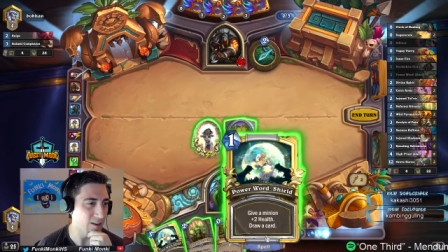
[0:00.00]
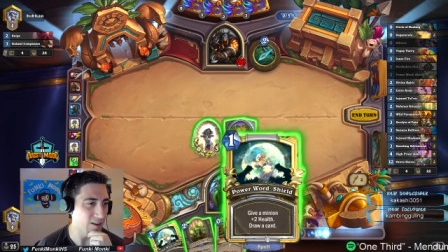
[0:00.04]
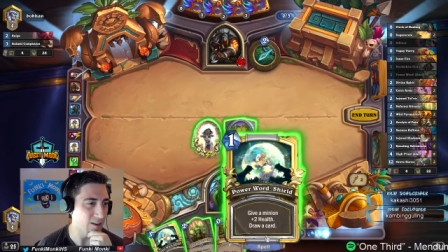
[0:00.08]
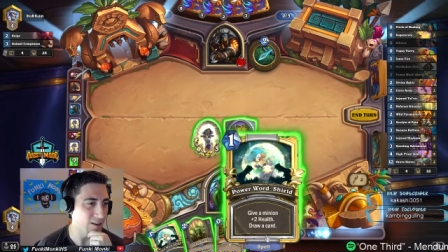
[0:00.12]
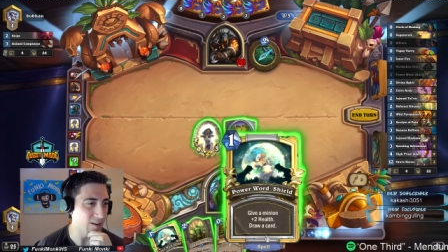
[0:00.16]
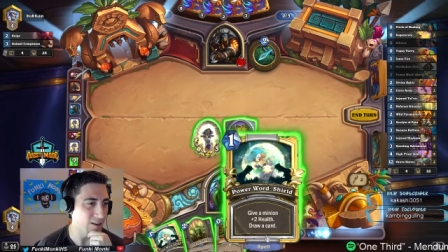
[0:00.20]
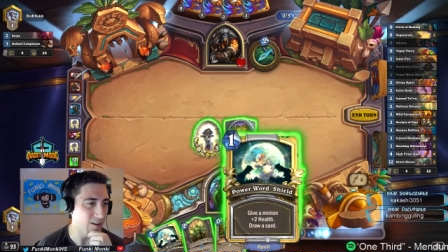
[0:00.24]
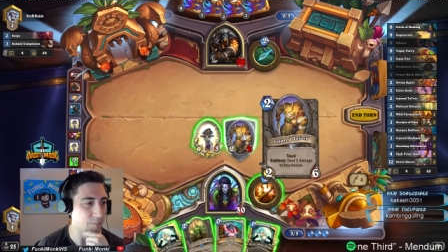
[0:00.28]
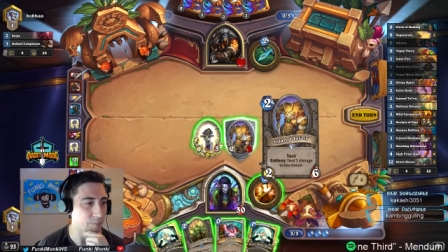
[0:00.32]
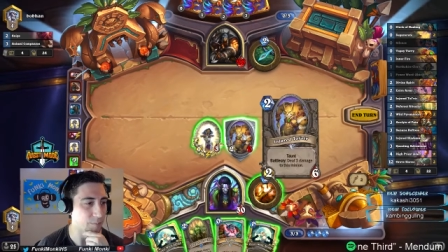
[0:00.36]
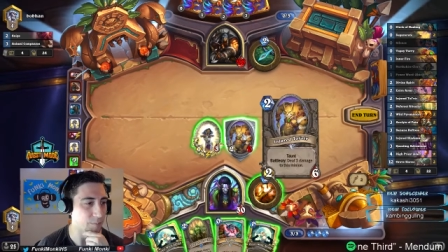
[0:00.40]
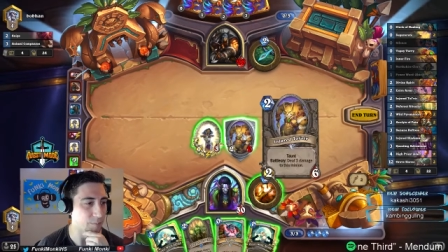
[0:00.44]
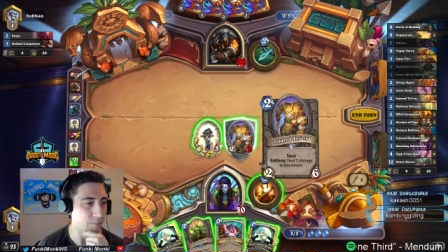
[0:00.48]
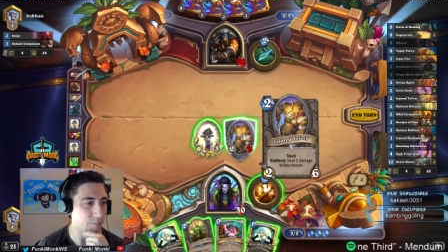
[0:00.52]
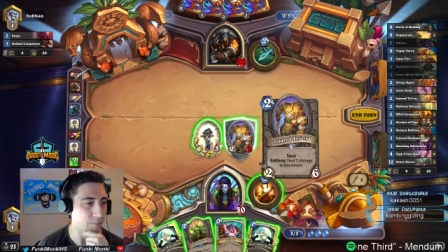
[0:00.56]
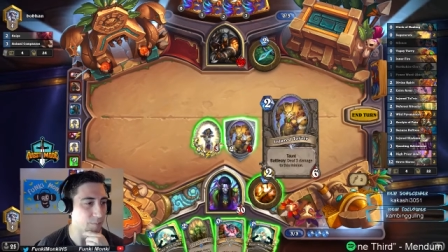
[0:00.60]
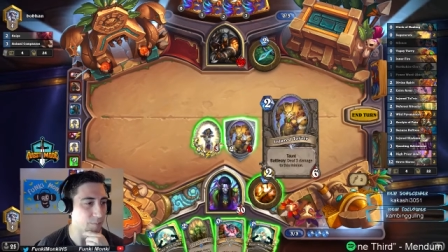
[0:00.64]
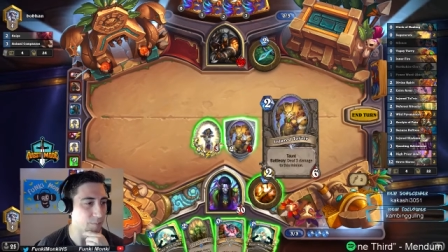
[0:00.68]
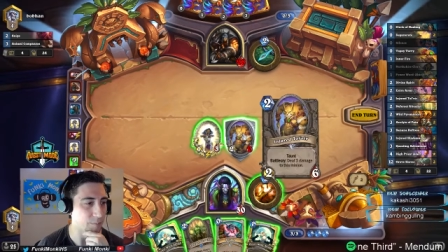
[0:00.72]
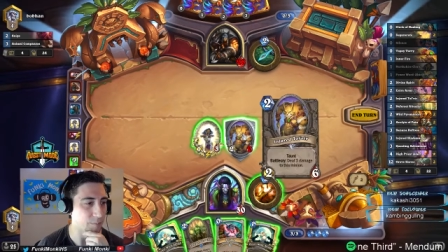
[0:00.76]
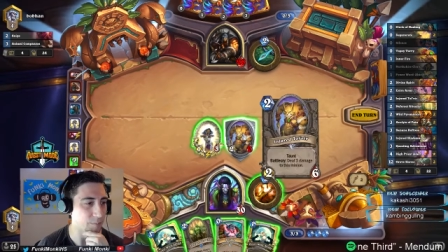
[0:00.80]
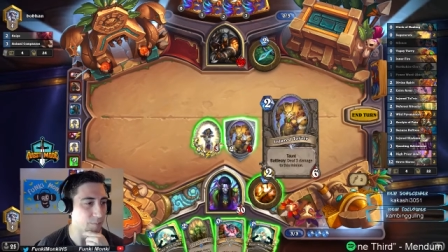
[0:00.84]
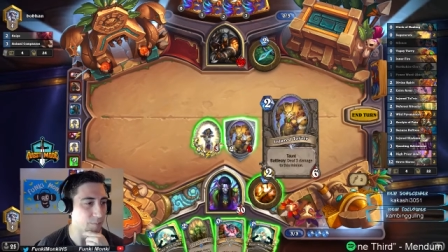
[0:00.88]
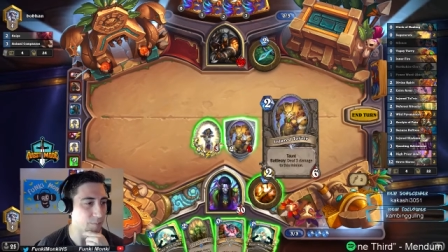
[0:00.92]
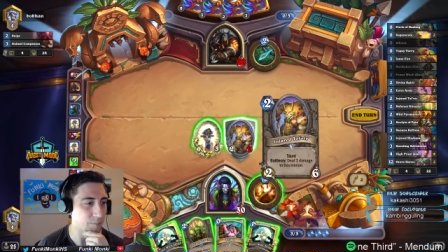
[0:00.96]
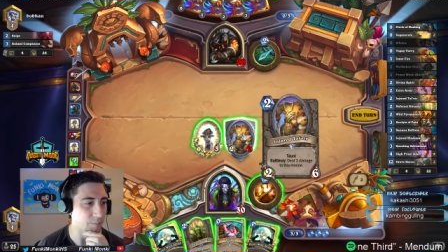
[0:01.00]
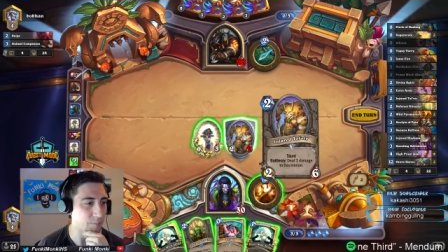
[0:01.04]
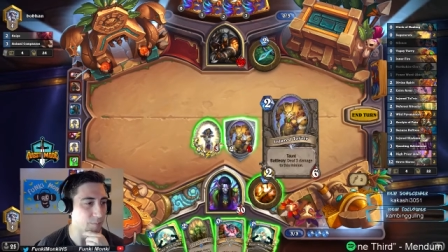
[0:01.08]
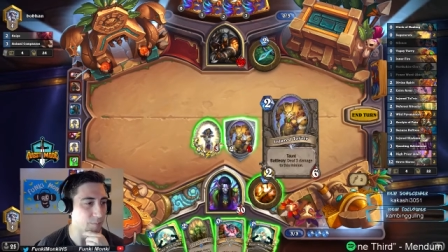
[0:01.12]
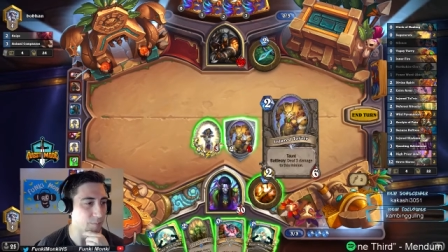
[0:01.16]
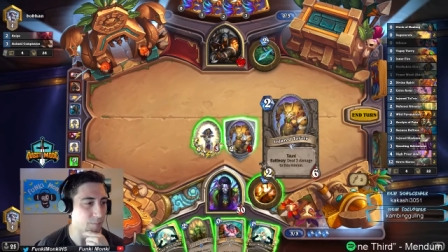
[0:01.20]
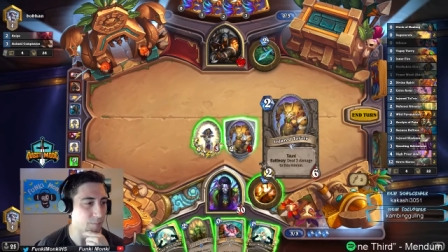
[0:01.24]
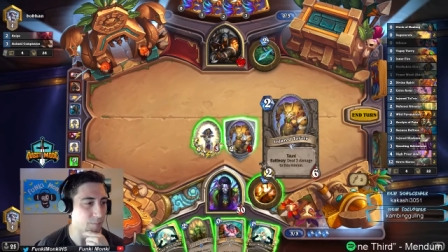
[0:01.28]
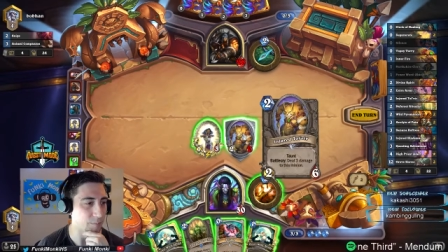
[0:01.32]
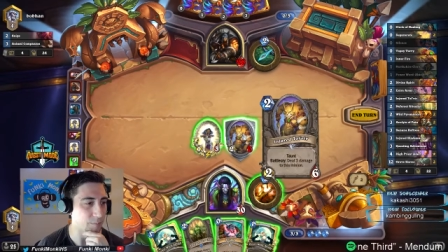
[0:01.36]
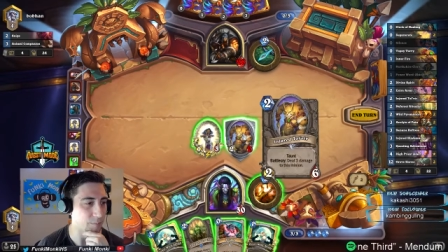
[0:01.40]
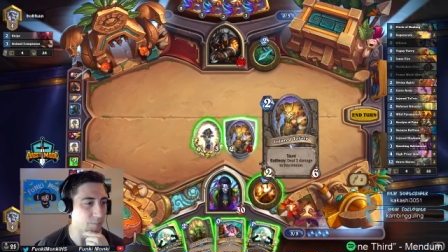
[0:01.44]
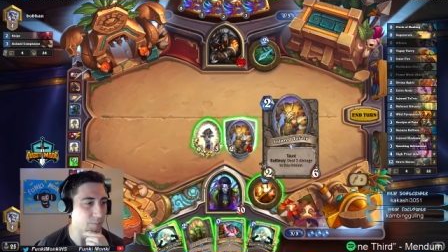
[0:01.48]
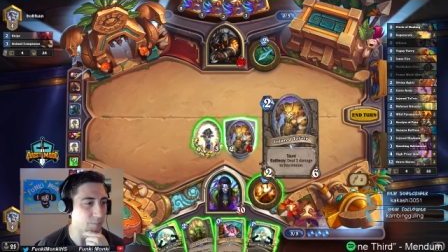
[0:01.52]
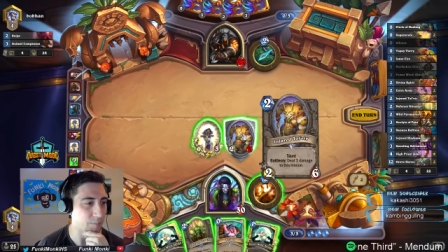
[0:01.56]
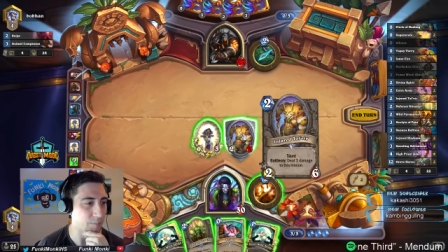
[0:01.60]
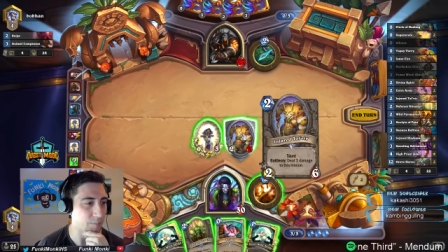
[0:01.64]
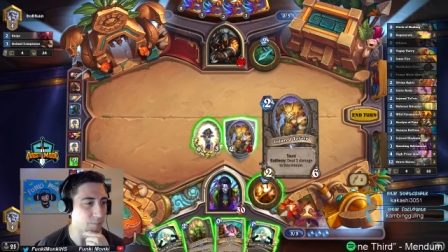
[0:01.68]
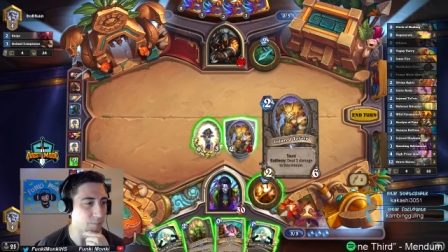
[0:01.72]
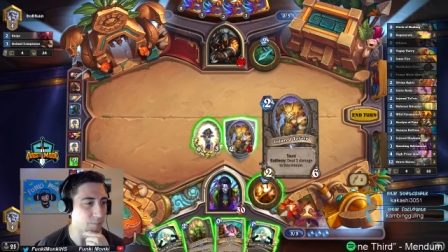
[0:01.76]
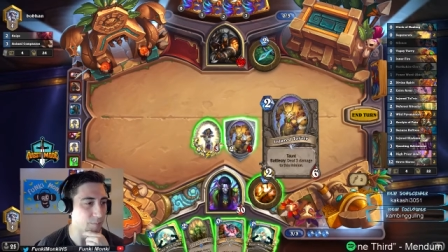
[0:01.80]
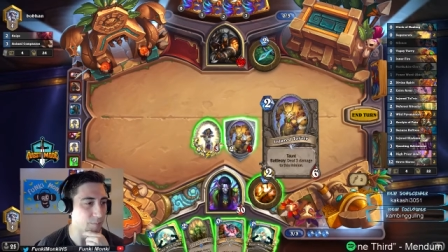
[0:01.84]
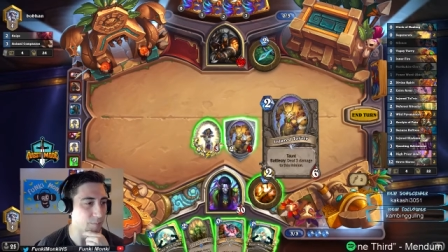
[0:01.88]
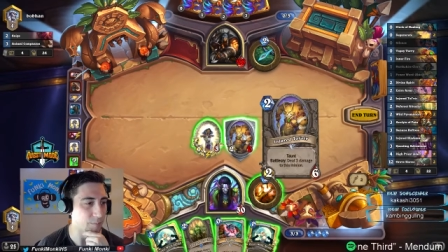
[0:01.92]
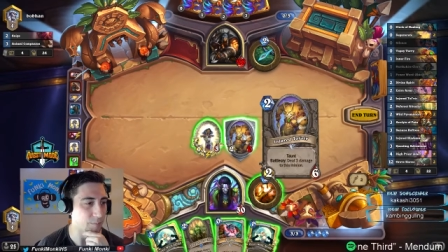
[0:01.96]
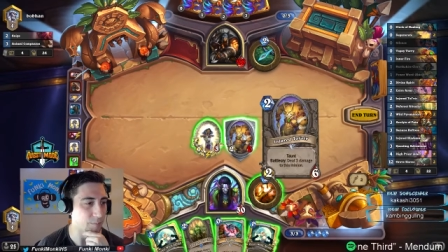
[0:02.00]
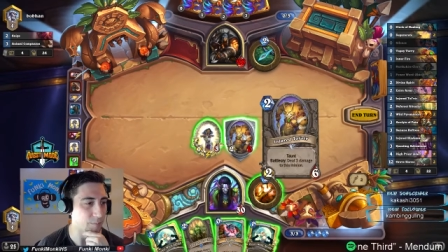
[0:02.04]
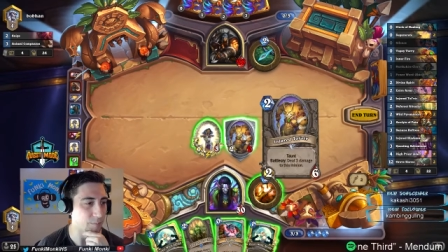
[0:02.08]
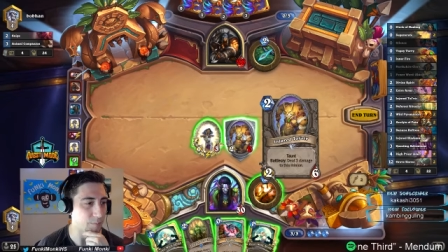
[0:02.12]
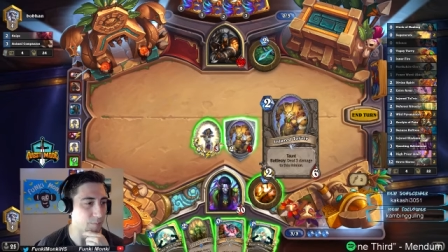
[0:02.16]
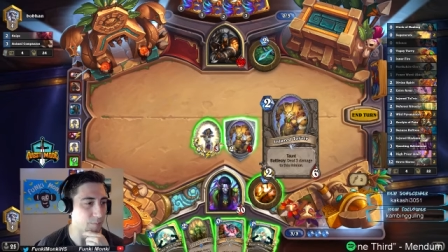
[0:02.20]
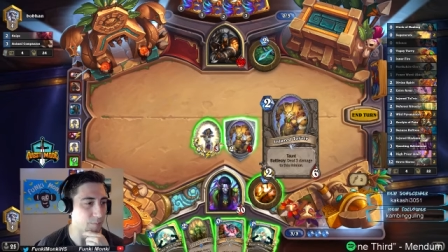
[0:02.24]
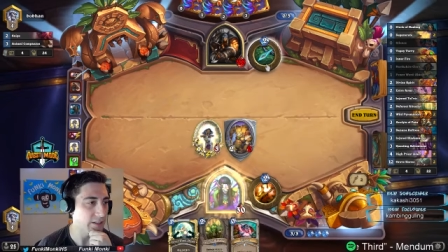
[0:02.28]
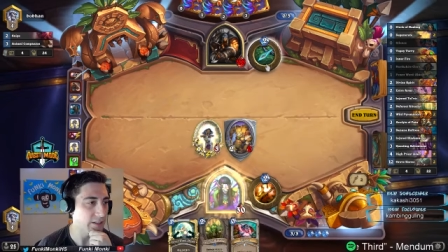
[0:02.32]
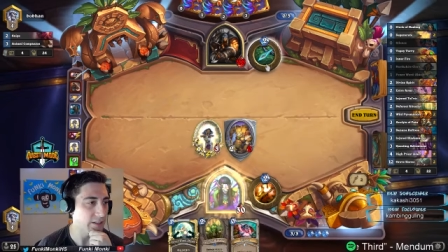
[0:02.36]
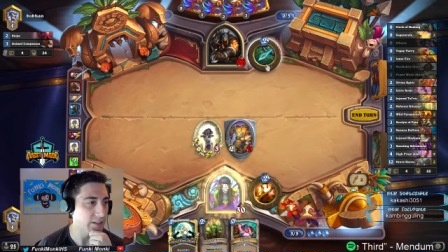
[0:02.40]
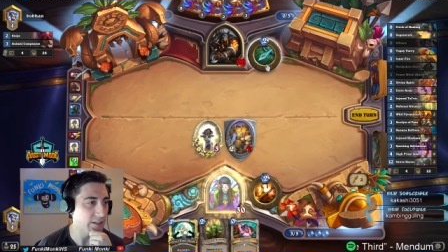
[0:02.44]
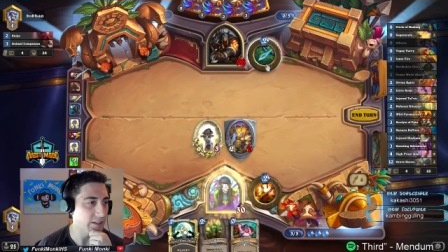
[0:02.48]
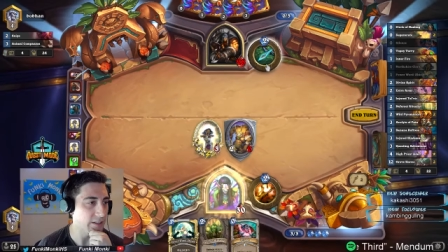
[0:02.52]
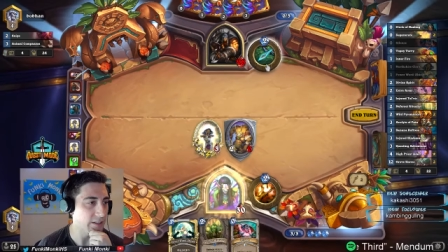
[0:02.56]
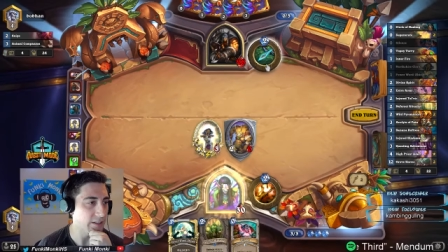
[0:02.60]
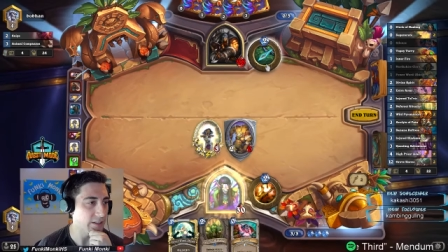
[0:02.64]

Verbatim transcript: and then I'll probably Power Word Shield something.